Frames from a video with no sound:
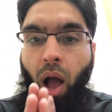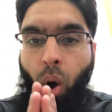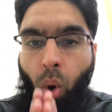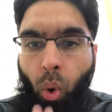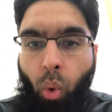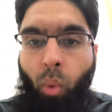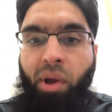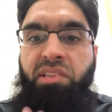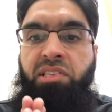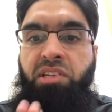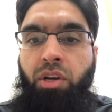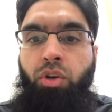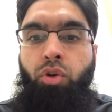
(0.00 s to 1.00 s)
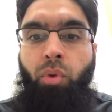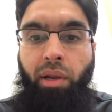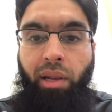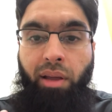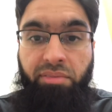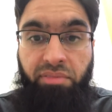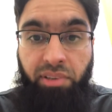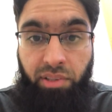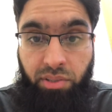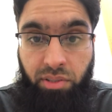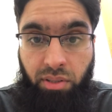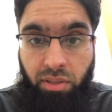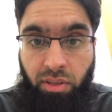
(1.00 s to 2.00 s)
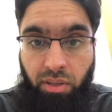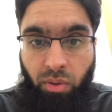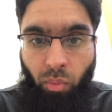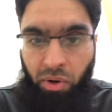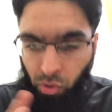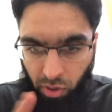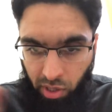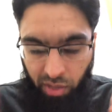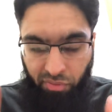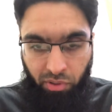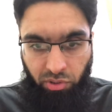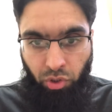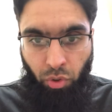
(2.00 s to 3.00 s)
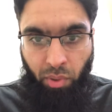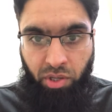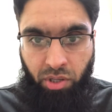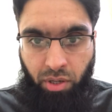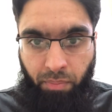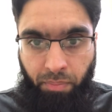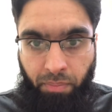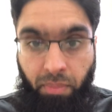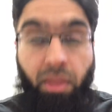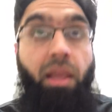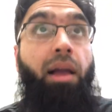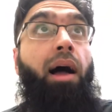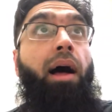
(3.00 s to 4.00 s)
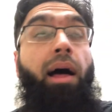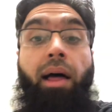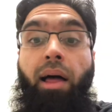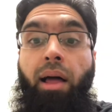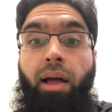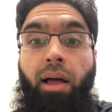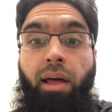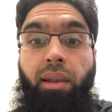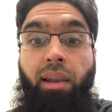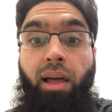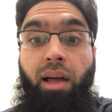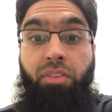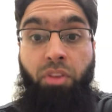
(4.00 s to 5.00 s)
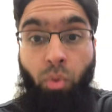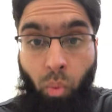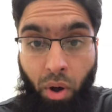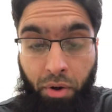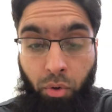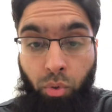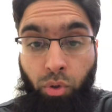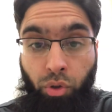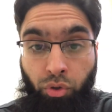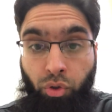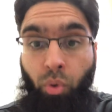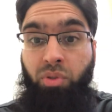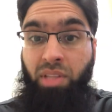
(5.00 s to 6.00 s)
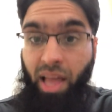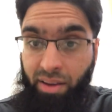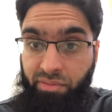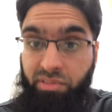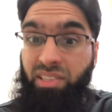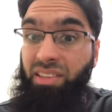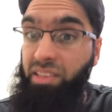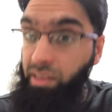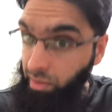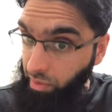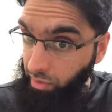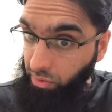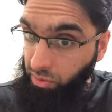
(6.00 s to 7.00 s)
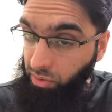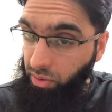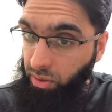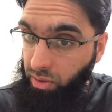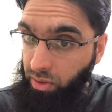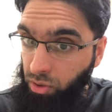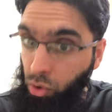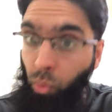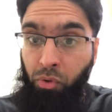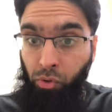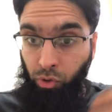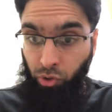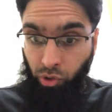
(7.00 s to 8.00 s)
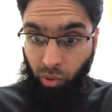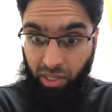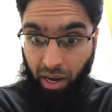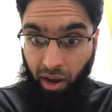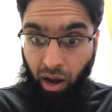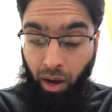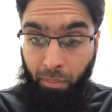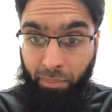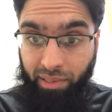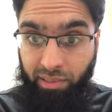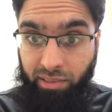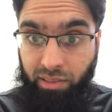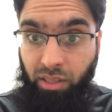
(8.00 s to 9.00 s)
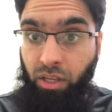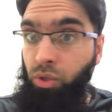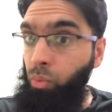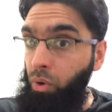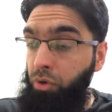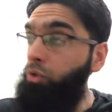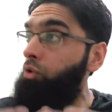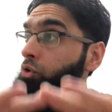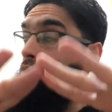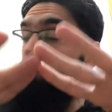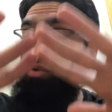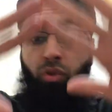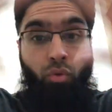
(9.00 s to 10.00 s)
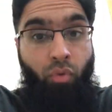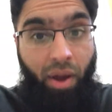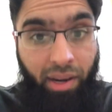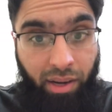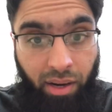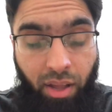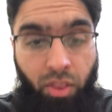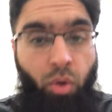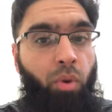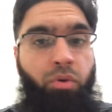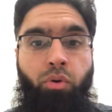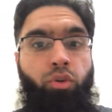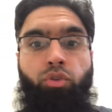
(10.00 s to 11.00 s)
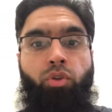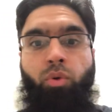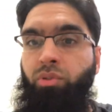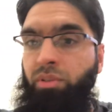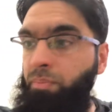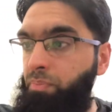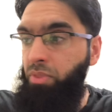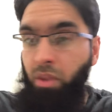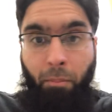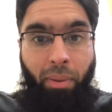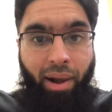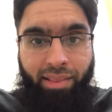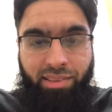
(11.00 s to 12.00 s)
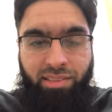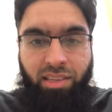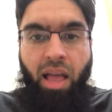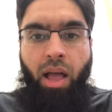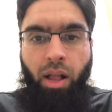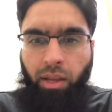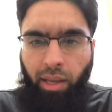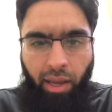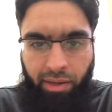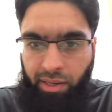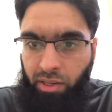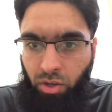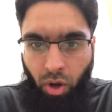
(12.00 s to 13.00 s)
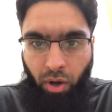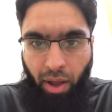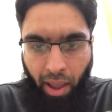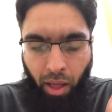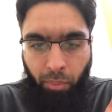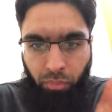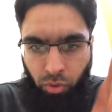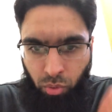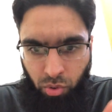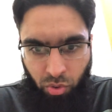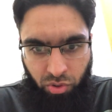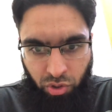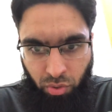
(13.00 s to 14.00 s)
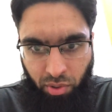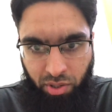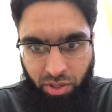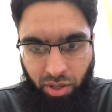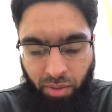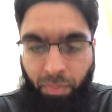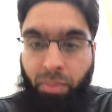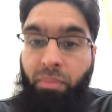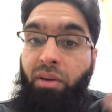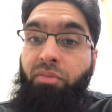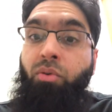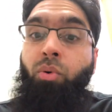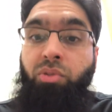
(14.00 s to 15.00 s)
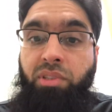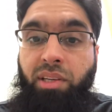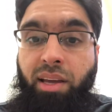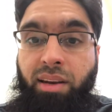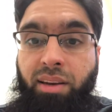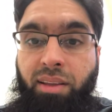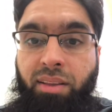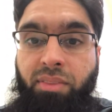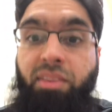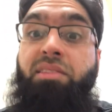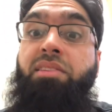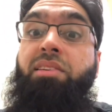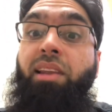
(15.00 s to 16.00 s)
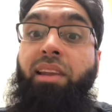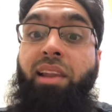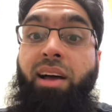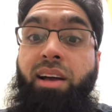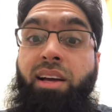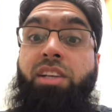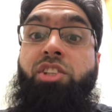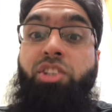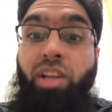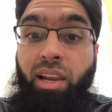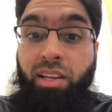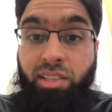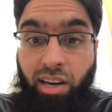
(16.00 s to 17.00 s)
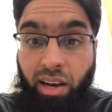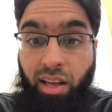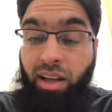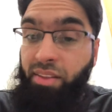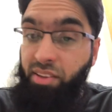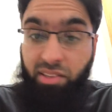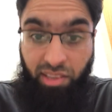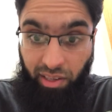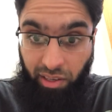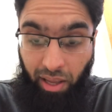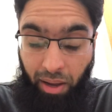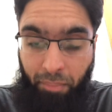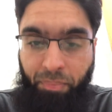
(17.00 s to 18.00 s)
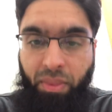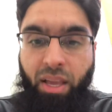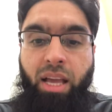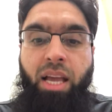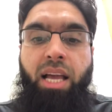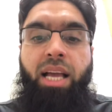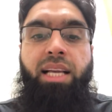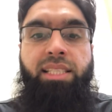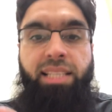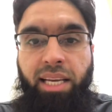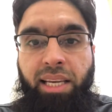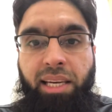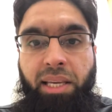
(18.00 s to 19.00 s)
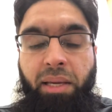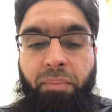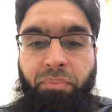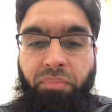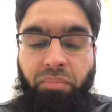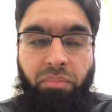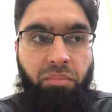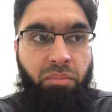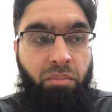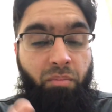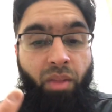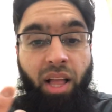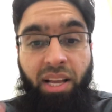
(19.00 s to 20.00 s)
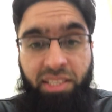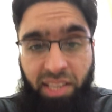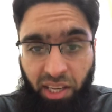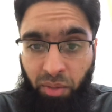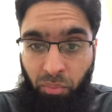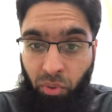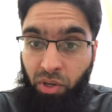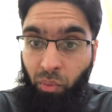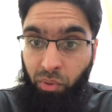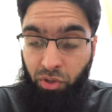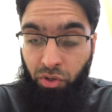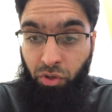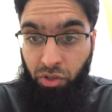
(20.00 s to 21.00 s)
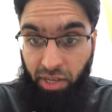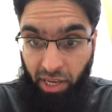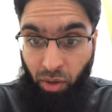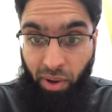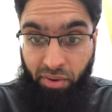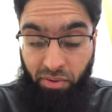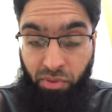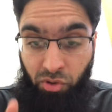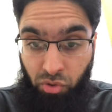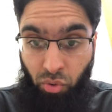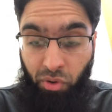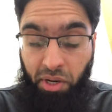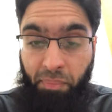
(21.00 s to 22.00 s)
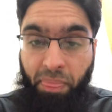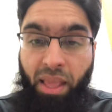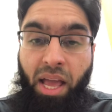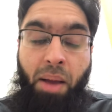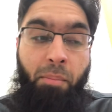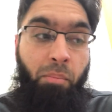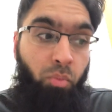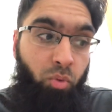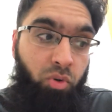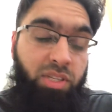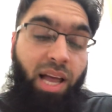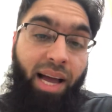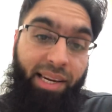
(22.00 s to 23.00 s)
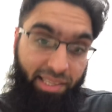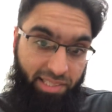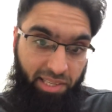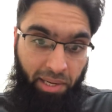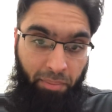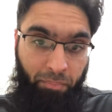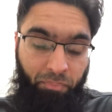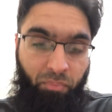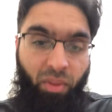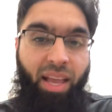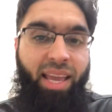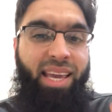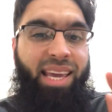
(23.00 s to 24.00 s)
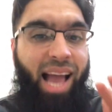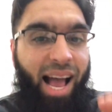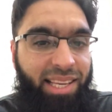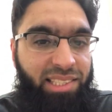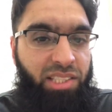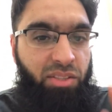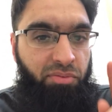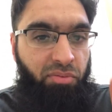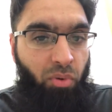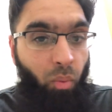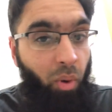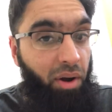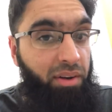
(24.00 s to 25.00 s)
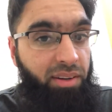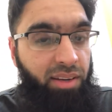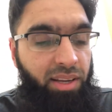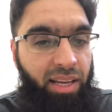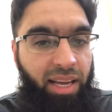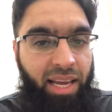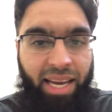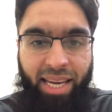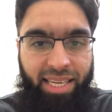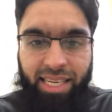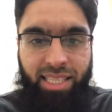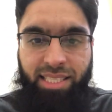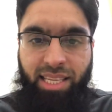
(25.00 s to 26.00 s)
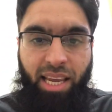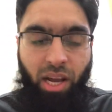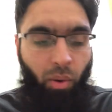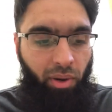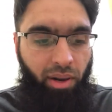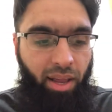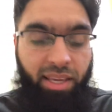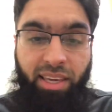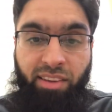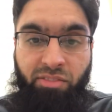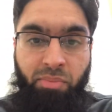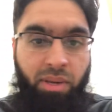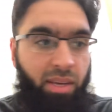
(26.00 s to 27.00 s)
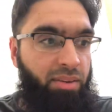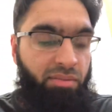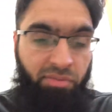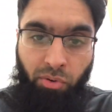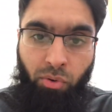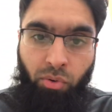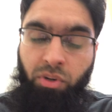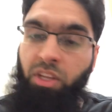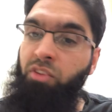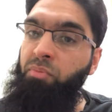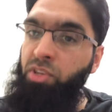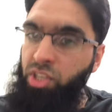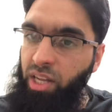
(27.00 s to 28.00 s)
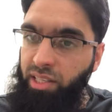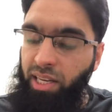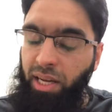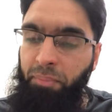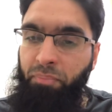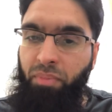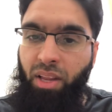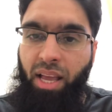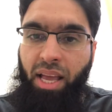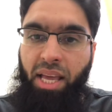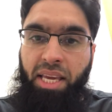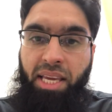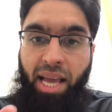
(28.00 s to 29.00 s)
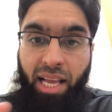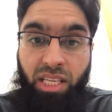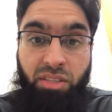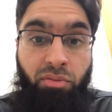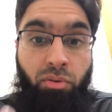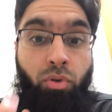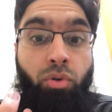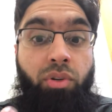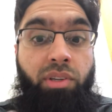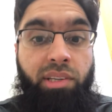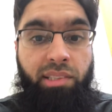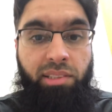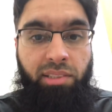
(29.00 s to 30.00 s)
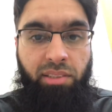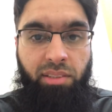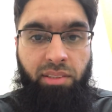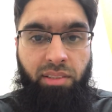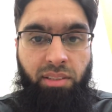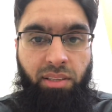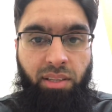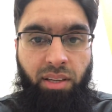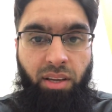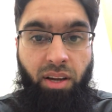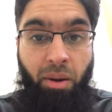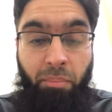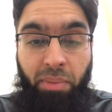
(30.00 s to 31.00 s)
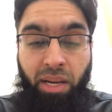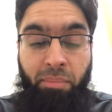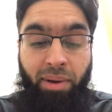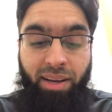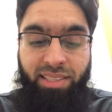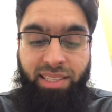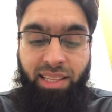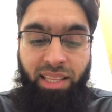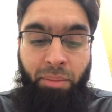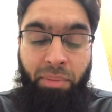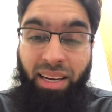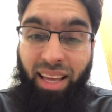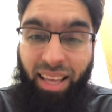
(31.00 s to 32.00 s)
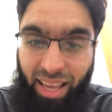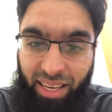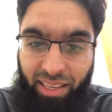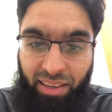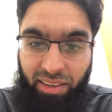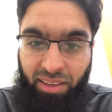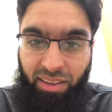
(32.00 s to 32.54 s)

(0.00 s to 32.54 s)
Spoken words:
Always turn to Allah first. When you're in a difficult situation, Allah, the one who controls the heavens and the earth, the one who controls our heartbeats, the one who controls the rain, the one who controls the plants, can he not help you in your situation? But of course he can. This is Allah Jalla Jalla. This is Allah. Secondly, a second point I want you to take away from the story. Musa alayhi salam, he asks for what? He didn't say, oh Allah, give me food, give me shelter. He asked for goodness. Rabbi lima anzalta min khair.